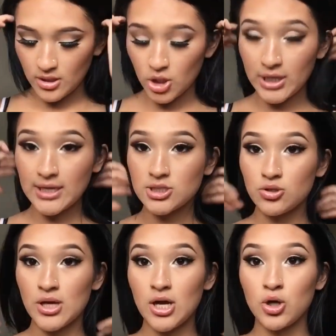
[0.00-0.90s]
Okay, so
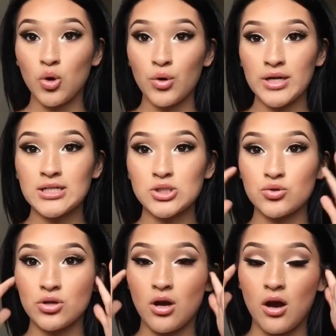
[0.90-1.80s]
now going into
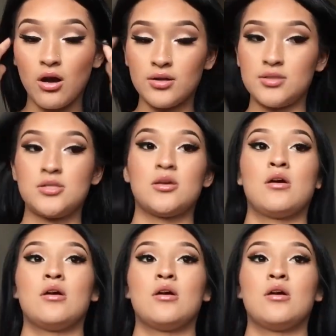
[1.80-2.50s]
the cons.